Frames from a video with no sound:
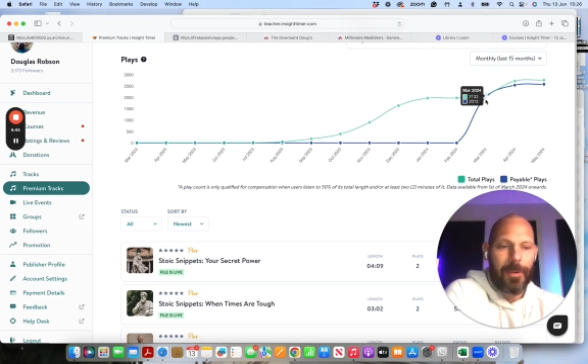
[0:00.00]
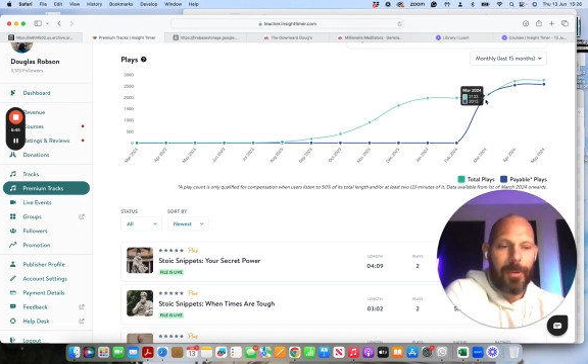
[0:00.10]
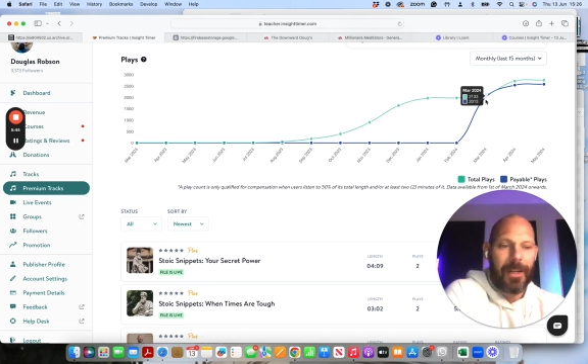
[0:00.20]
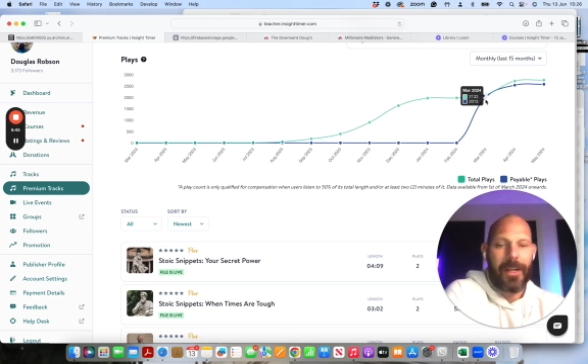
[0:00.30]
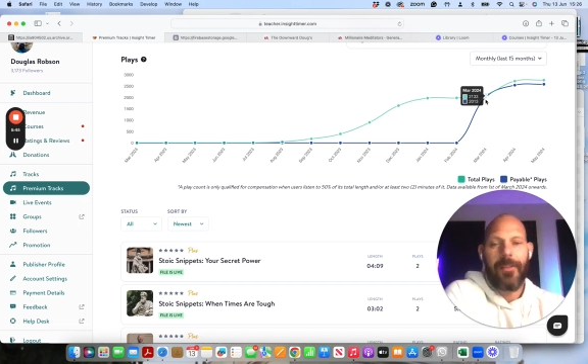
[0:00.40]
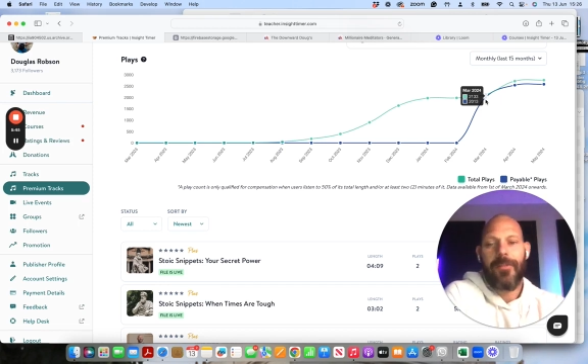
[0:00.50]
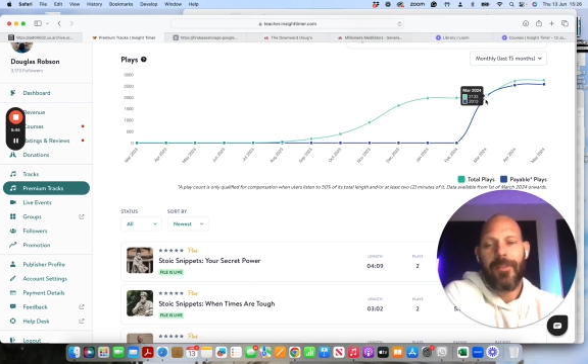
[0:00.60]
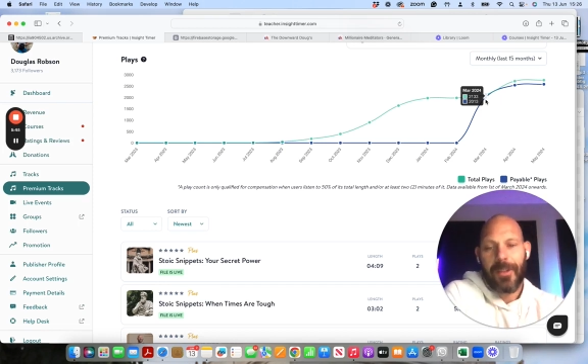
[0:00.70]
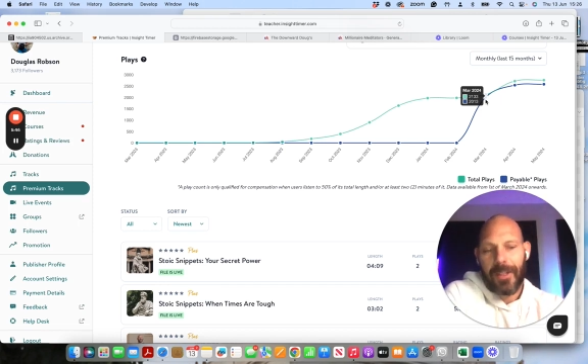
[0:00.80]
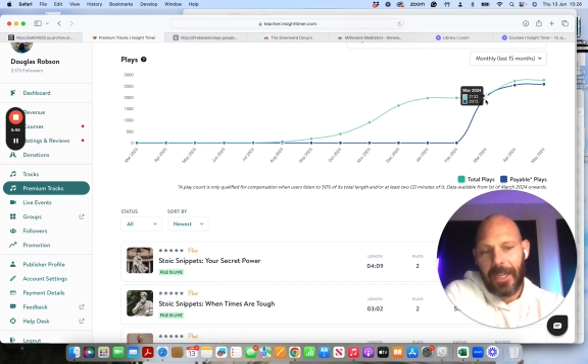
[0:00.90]
but I kind of
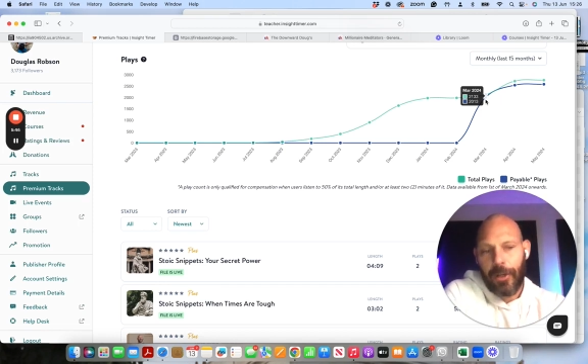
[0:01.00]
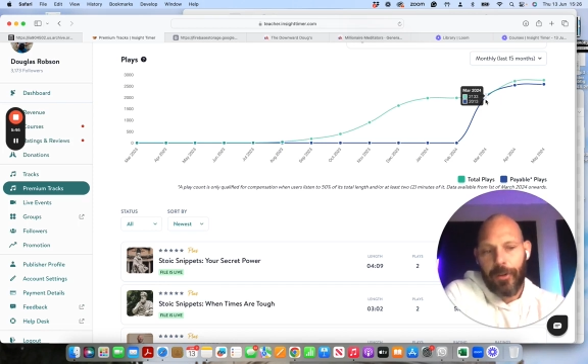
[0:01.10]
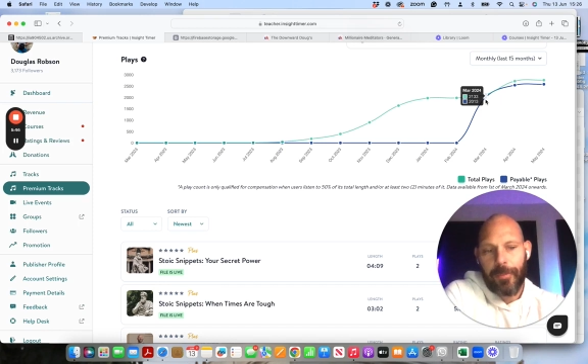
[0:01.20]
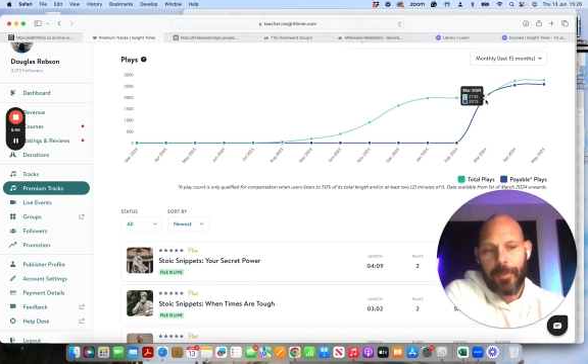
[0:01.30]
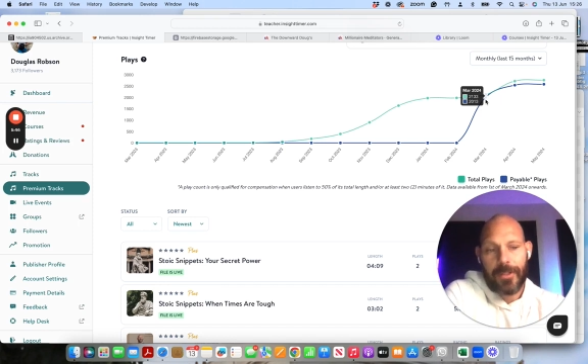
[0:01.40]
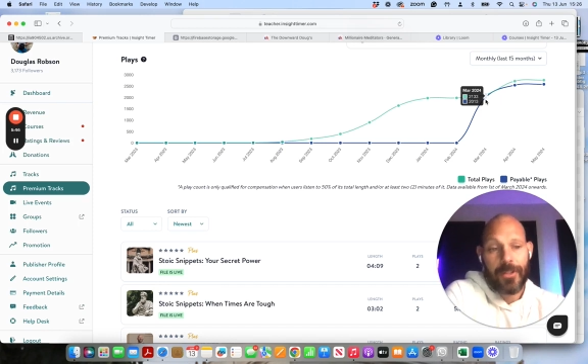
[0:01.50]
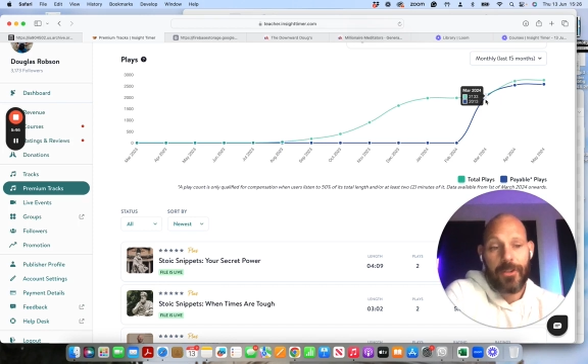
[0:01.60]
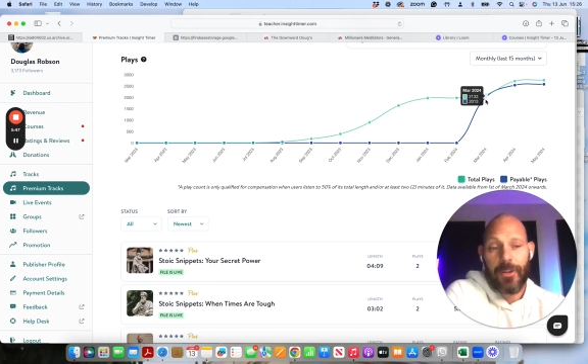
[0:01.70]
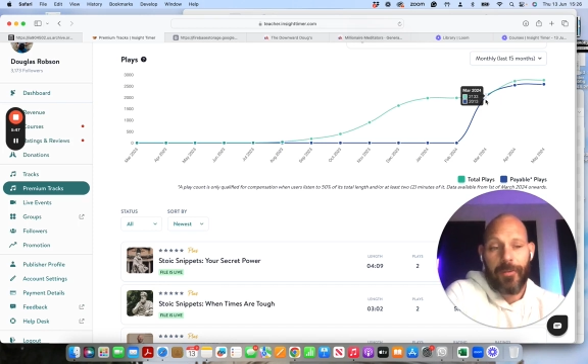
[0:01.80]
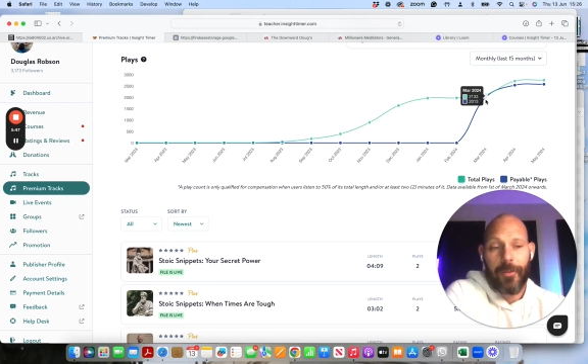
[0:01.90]
click off because it's
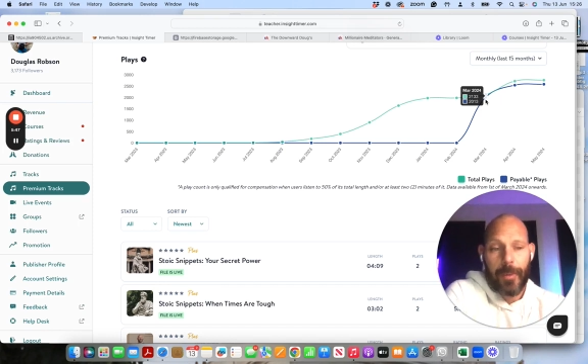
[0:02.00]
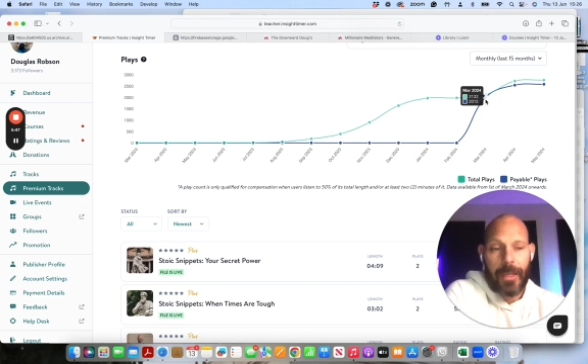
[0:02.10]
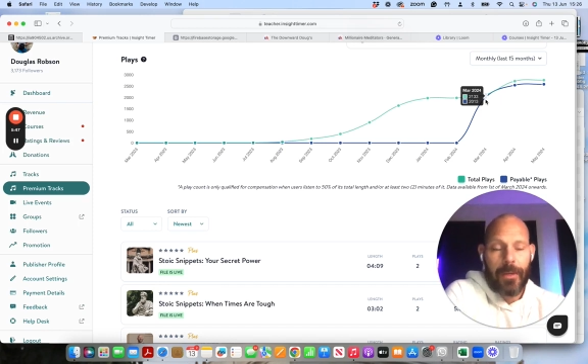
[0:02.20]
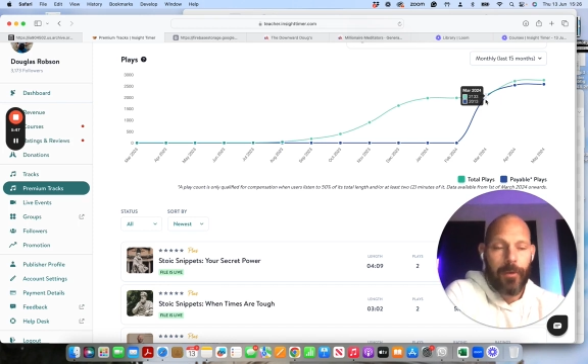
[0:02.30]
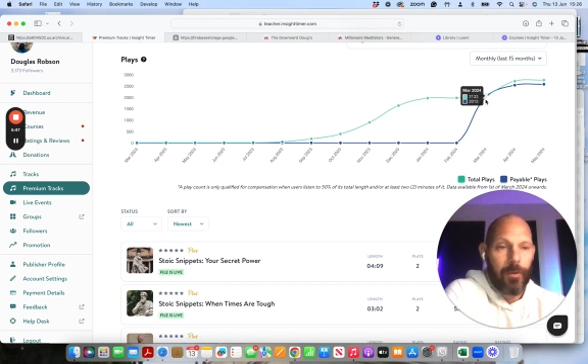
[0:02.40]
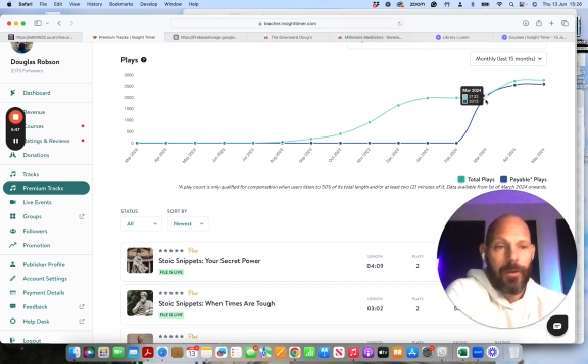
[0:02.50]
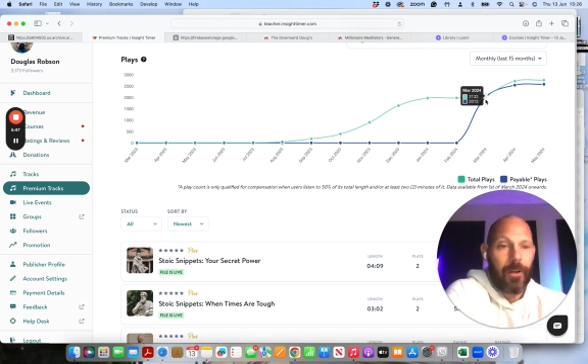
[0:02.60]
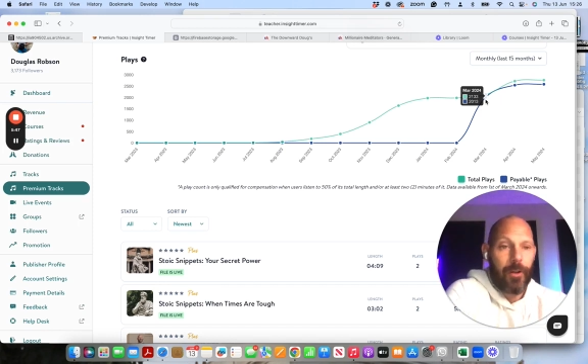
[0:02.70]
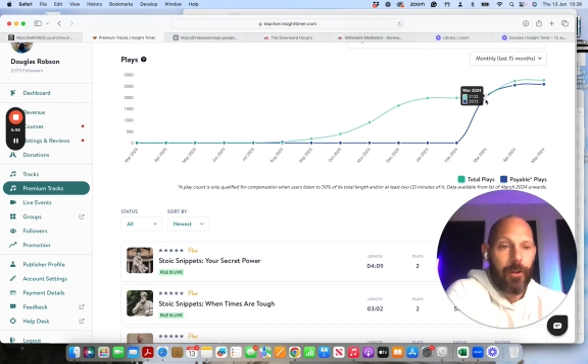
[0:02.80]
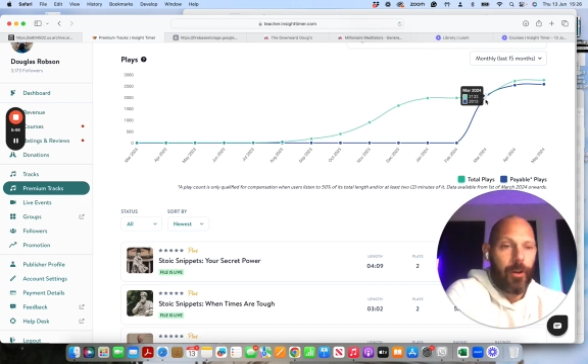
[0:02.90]
not for me or I've
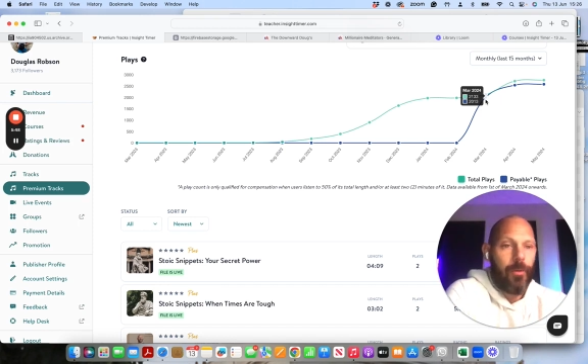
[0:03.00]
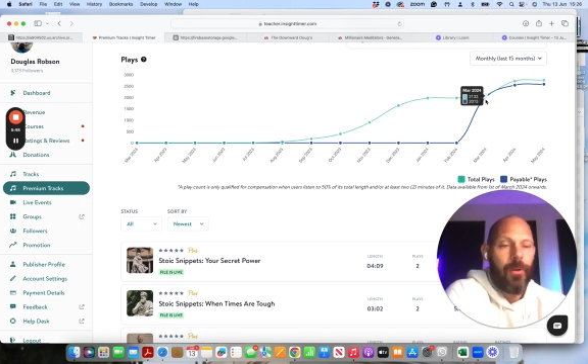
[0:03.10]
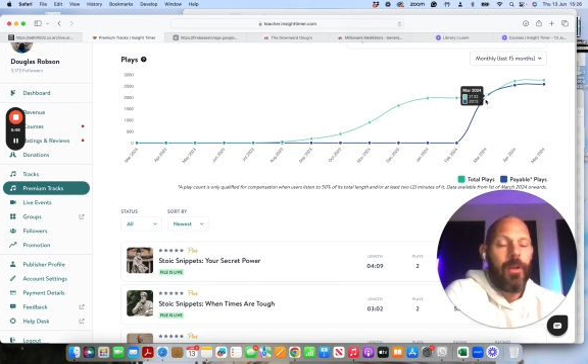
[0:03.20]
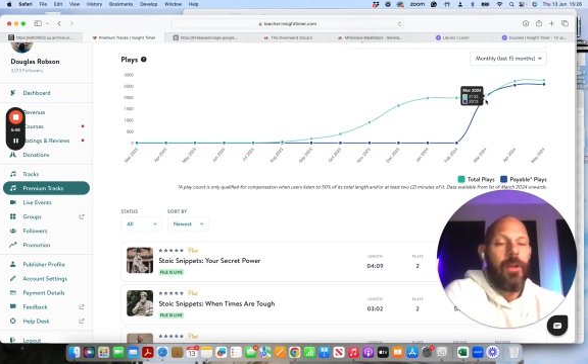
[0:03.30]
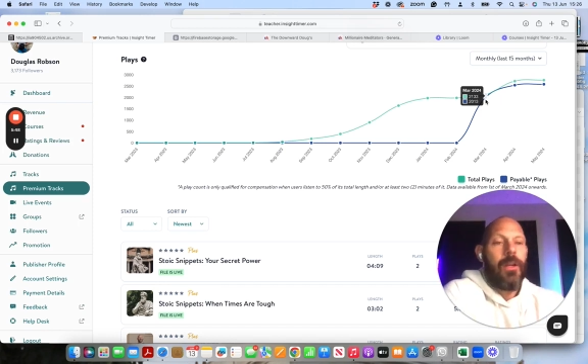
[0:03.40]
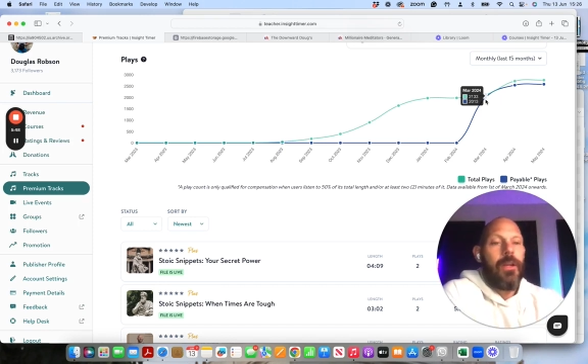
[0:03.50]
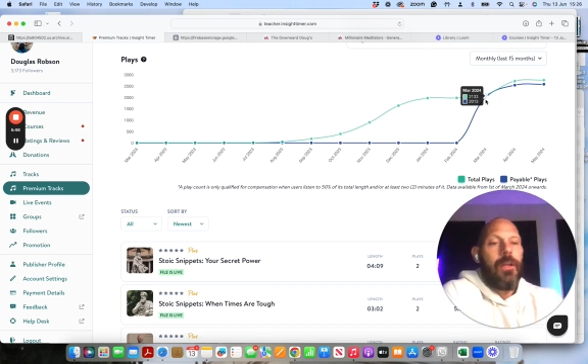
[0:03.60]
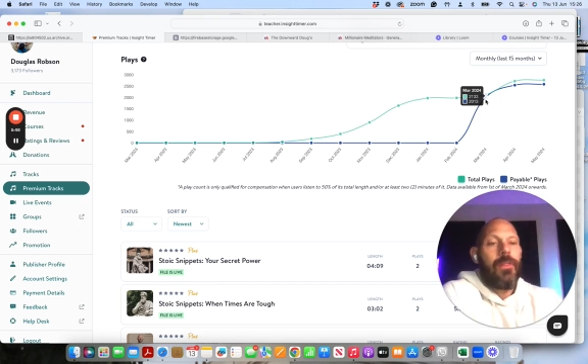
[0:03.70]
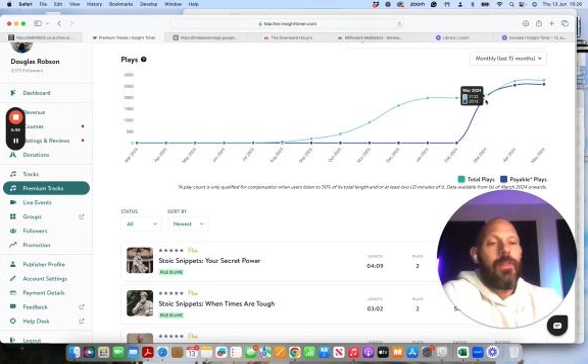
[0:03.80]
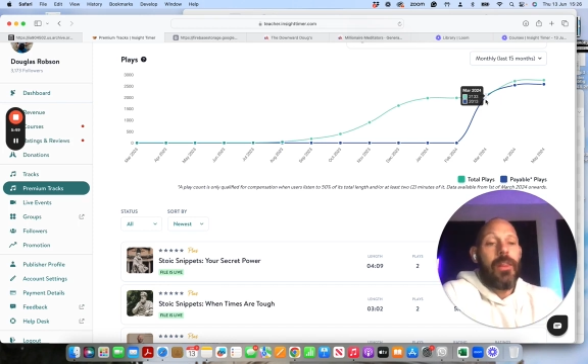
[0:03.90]
got to go,
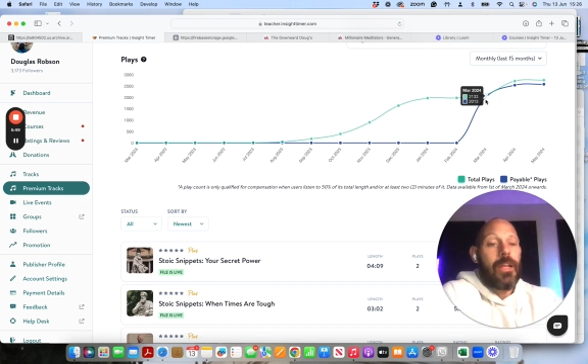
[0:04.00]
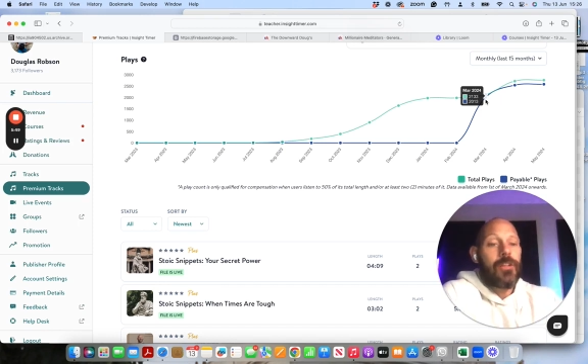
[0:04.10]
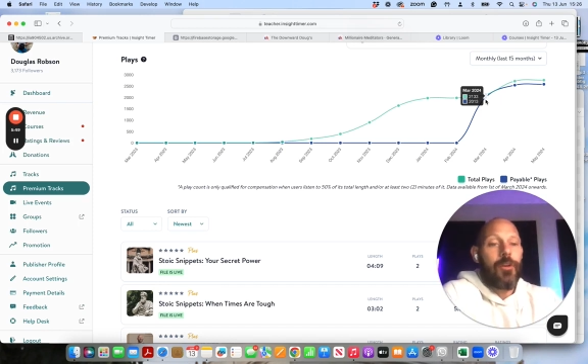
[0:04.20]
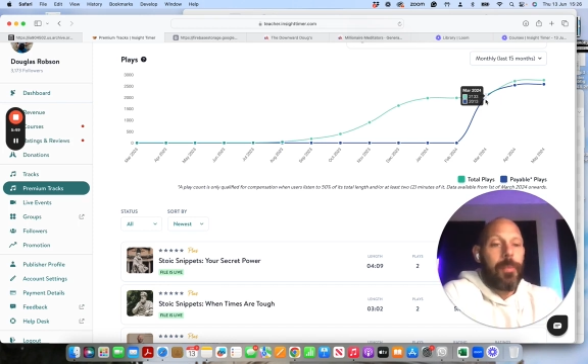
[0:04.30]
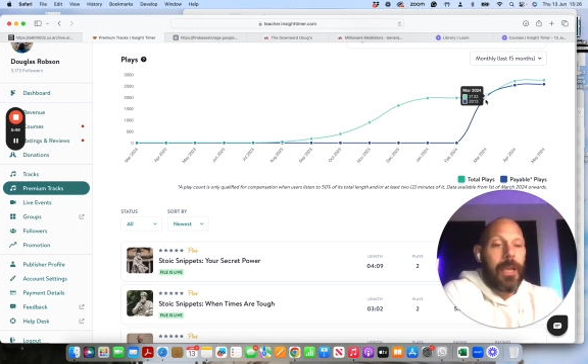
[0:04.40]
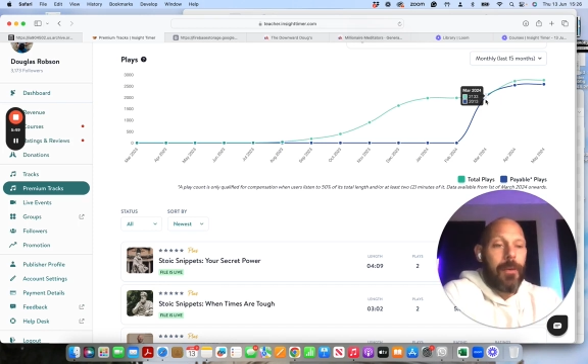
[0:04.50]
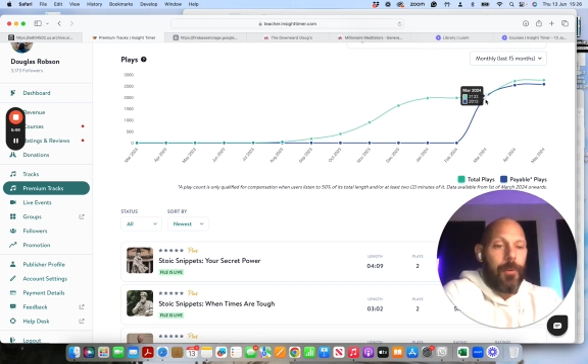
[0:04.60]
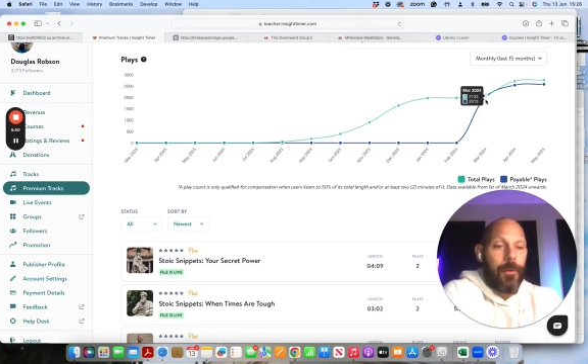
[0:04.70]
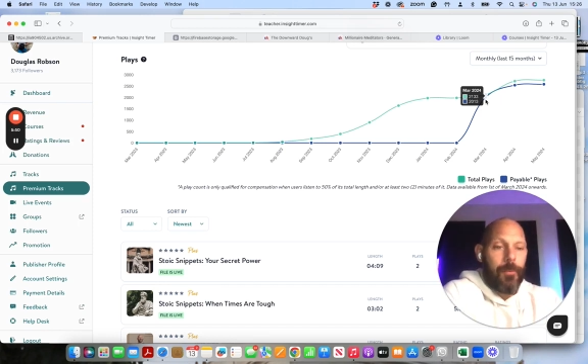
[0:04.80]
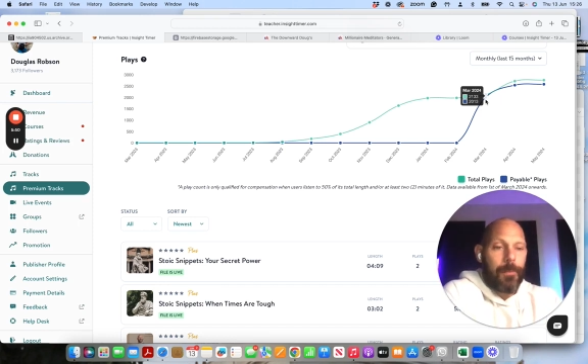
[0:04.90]
then that's not payable.